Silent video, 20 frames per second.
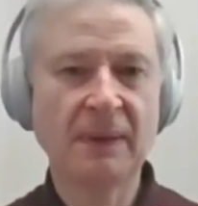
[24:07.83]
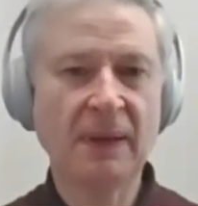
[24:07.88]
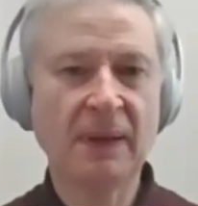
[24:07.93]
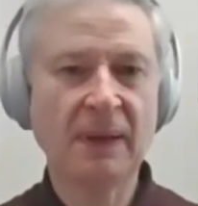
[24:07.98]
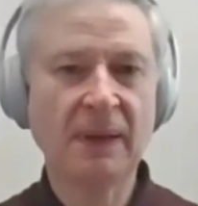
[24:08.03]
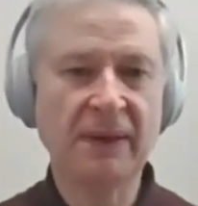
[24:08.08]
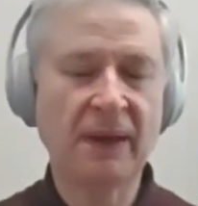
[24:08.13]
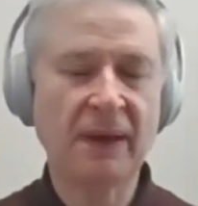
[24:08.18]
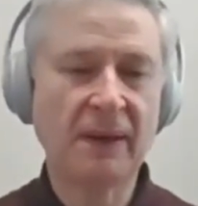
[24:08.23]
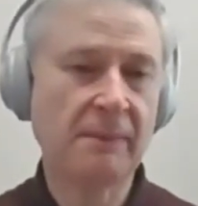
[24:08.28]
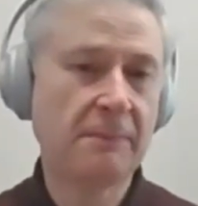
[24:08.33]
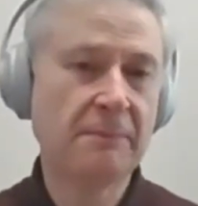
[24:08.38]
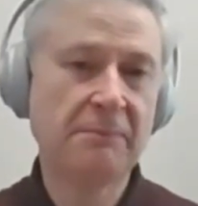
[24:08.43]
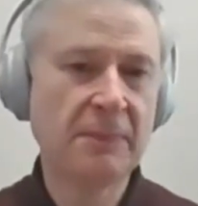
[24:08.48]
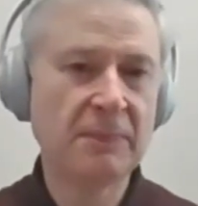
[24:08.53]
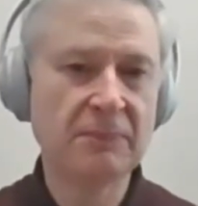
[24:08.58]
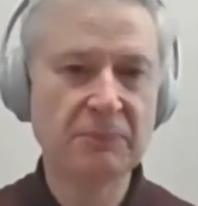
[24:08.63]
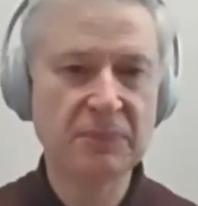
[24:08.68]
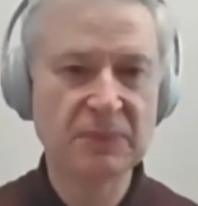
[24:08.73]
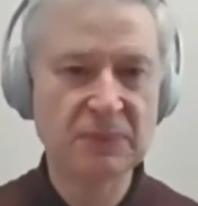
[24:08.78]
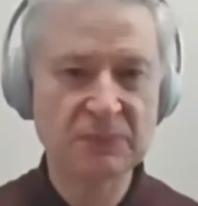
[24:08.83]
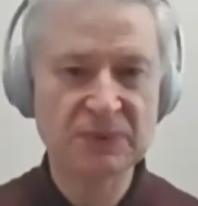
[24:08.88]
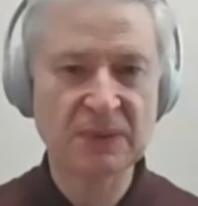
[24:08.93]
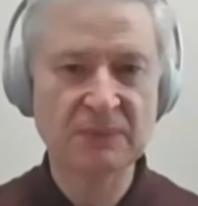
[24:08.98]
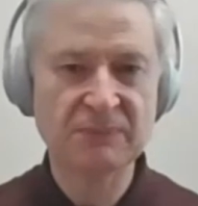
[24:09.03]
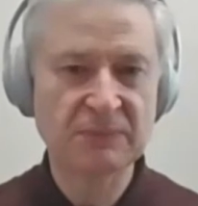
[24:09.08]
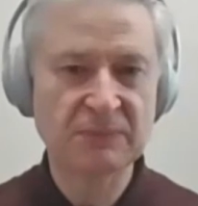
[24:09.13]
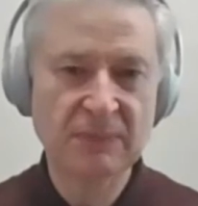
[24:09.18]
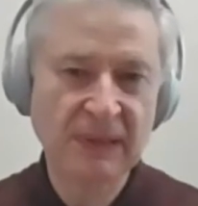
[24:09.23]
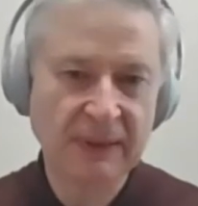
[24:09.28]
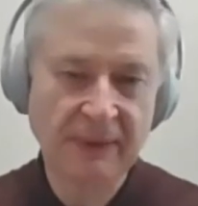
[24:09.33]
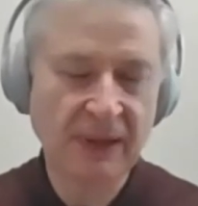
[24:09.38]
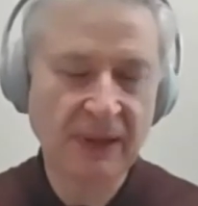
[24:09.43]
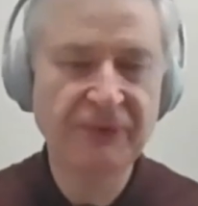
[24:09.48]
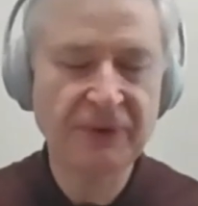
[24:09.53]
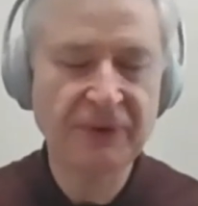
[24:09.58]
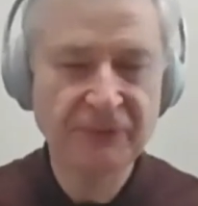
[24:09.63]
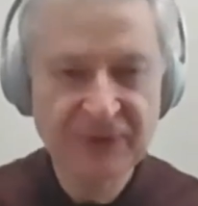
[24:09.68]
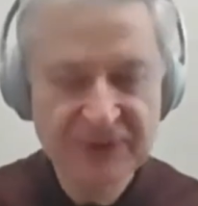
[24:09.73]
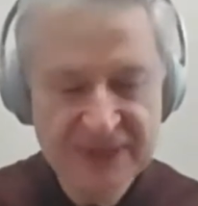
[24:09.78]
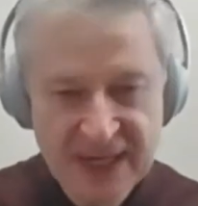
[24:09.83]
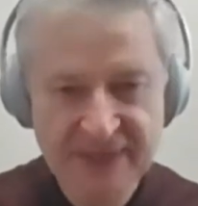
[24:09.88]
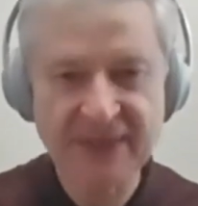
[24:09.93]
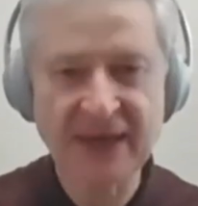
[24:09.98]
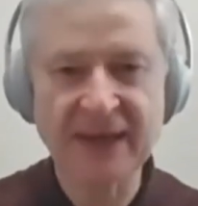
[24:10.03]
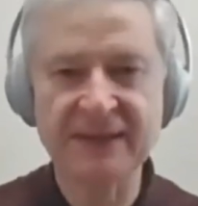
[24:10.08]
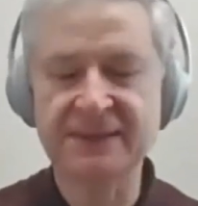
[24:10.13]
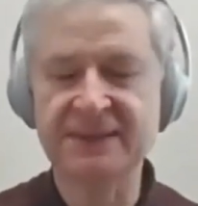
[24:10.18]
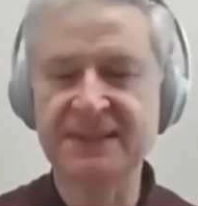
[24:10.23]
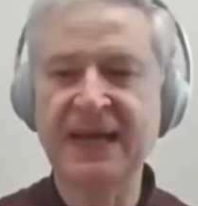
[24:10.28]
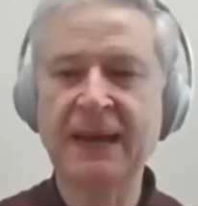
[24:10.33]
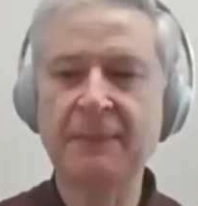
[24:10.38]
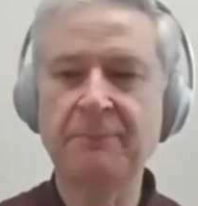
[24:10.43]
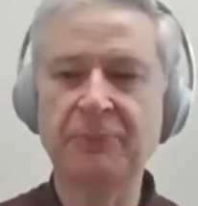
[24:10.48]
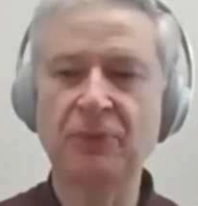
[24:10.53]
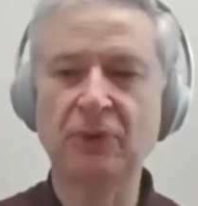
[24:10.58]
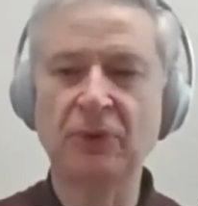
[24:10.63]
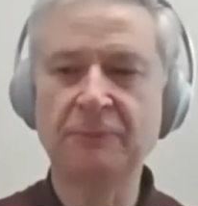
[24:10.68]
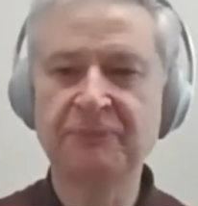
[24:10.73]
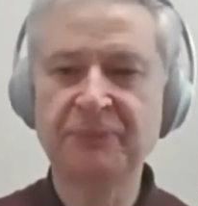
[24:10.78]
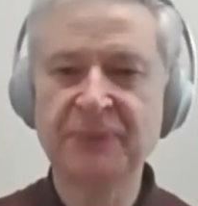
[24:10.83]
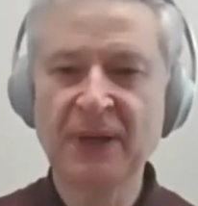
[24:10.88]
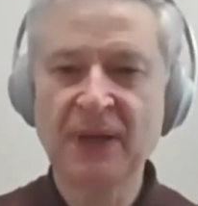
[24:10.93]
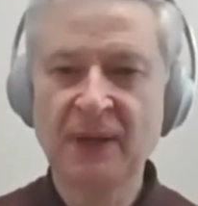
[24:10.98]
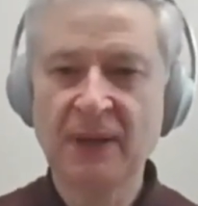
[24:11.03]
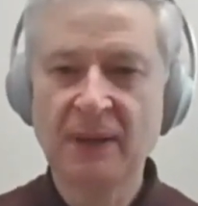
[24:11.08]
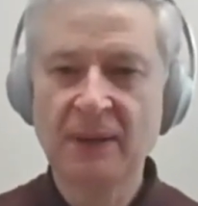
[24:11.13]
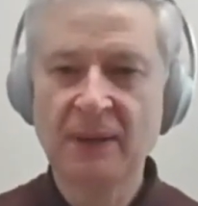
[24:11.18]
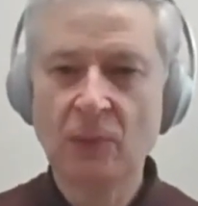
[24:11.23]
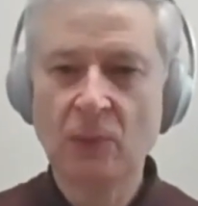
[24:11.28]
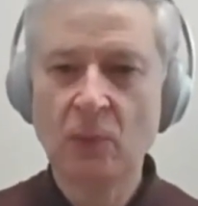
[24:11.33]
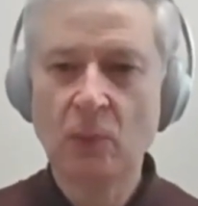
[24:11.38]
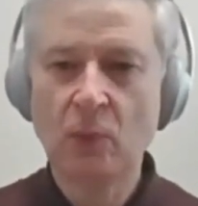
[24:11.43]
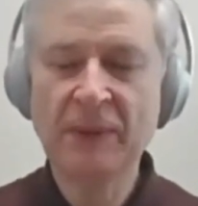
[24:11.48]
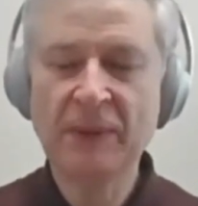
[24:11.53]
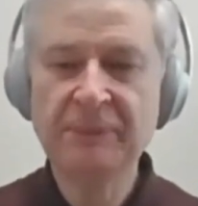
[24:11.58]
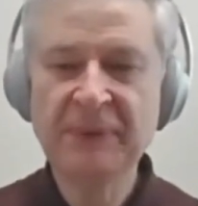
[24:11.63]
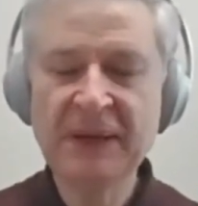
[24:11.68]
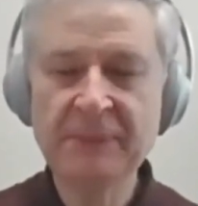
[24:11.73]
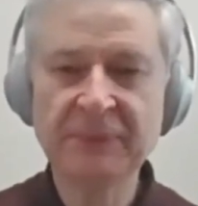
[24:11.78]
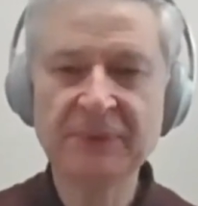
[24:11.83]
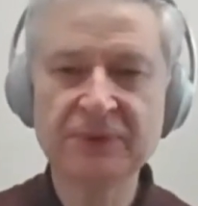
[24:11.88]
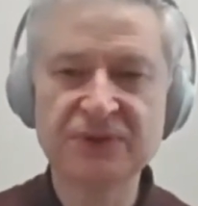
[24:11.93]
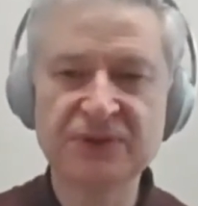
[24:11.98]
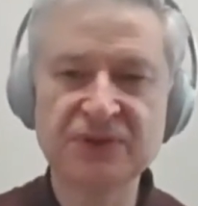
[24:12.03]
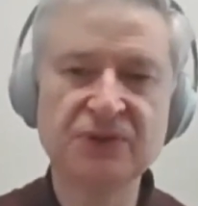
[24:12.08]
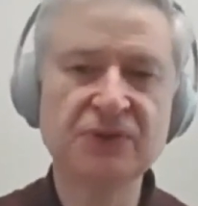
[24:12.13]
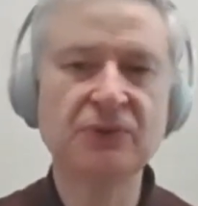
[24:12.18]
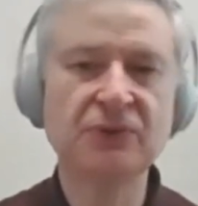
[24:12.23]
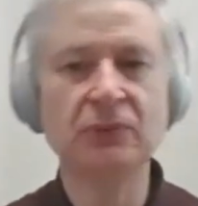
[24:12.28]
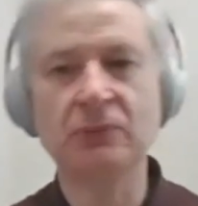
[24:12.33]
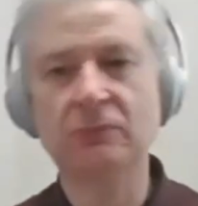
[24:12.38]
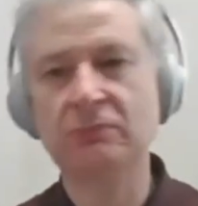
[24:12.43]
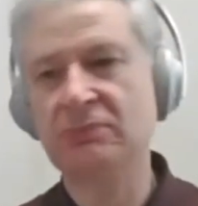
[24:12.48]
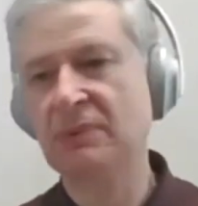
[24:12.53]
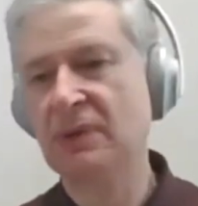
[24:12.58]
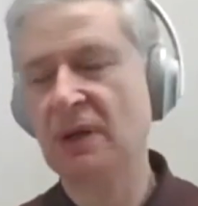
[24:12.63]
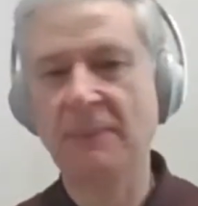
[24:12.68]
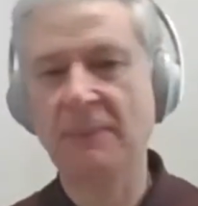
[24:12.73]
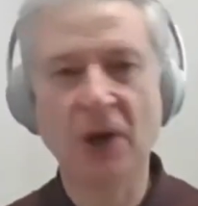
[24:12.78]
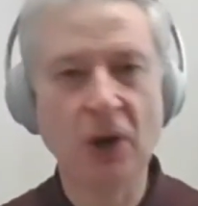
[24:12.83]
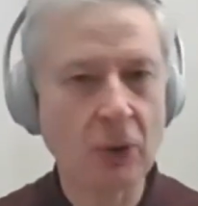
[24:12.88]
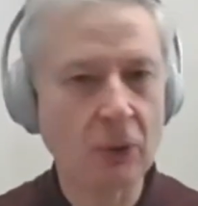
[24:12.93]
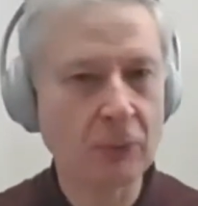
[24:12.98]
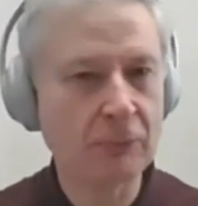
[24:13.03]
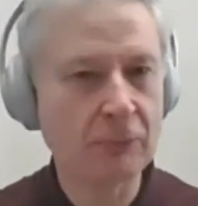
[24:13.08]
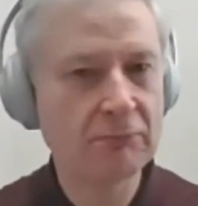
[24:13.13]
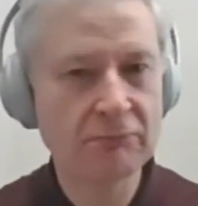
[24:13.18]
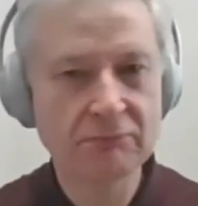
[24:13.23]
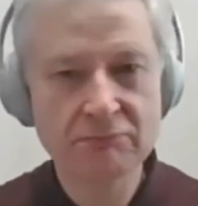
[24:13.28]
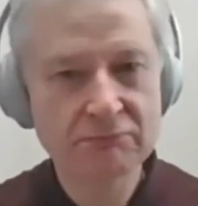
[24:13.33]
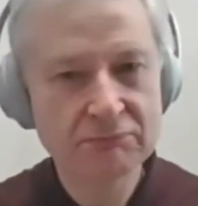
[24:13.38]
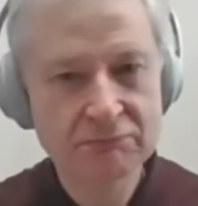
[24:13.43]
I, like if we, if we take that example, when people do come home